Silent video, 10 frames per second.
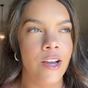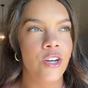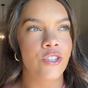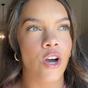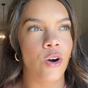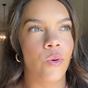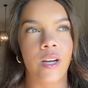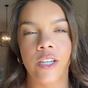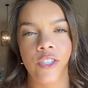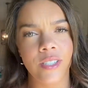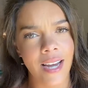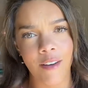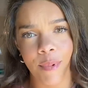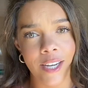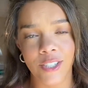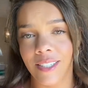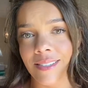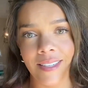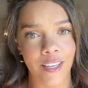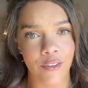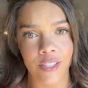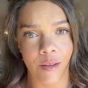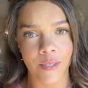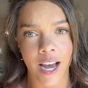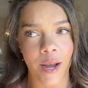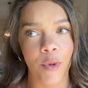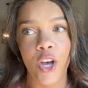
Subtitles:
So just have patience, give yourself time.